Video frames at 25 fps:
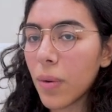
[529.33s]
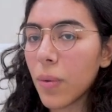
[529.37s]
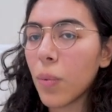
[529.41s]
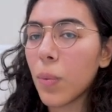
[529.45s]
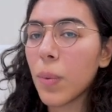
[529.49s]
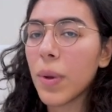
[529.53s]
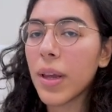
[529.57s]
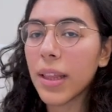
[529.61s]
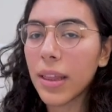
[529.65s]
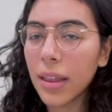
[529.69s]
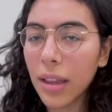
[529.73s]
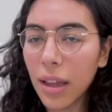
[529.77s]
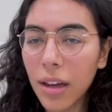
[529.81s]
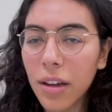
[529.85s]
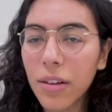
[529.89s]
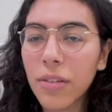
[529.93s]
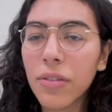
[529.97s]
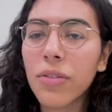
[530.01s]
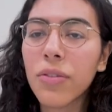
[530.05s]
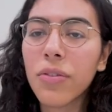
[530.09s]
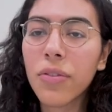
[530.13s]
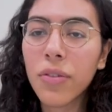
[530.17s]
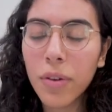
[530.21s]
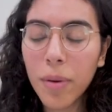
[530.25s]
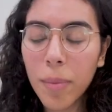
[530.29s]
We
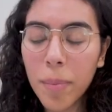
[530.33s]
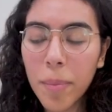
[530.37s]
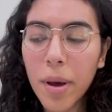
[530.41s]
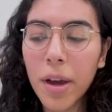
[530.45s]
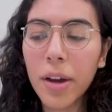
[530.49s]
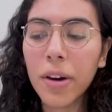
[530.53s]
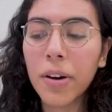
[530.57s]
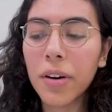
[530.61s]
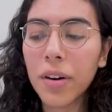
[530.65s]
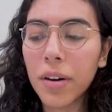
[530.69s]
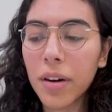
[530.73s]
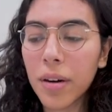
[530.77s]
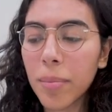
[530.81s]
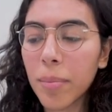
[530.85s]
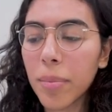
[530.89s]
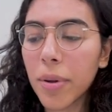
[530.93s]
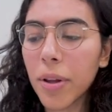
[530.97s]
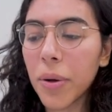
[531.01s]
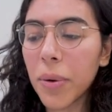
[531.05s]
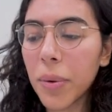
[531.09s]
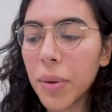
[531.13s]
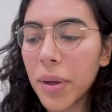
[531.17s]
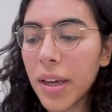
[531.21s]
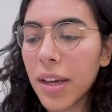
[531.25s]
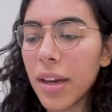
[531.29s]
love pucker and
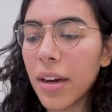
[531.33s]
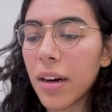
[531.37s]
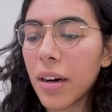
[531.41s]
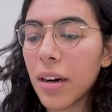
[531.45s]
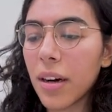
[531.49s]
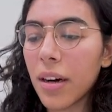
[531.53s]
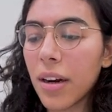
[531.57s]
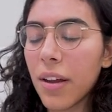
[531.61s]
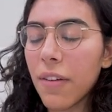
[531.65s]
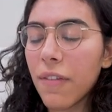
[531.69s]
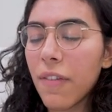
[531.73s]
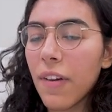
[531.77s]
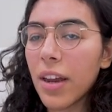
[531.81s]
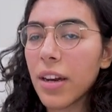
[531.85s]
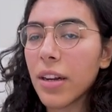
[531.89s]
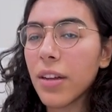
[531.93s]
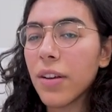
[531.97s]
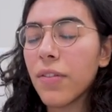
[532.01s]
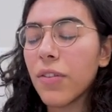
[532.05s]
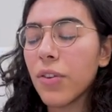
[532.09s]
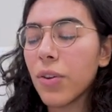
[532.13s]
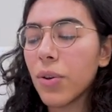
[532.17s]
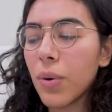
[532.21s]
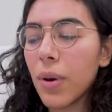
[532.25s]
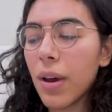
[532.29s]
bloat here. If any
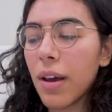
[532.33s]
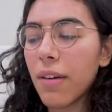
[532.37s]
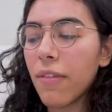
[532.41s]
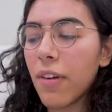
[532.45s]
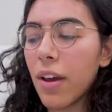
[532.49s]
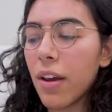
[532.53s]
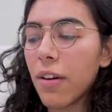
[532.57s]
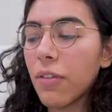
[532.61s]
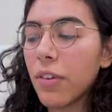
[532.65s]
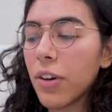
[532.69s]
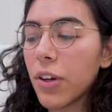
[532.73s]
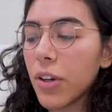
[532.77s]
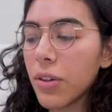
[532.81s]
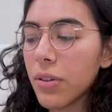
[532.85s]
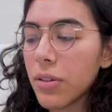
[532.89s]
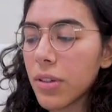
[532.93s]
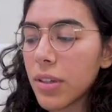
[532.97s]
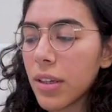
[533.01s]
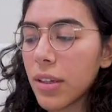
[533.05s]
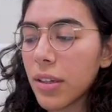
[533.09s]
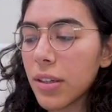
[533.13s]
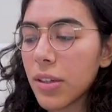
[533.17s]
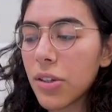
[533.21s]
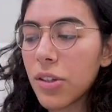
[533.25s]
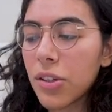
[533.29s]
of you have ever used
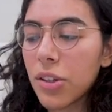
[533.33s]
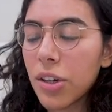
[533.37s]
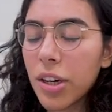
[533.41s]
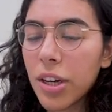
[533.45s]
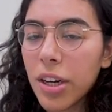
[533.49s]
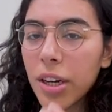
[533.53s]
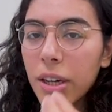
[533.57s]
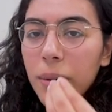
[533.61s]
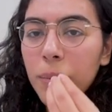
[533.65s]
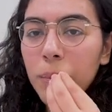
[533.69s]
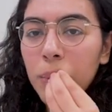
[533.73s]
Illustrator,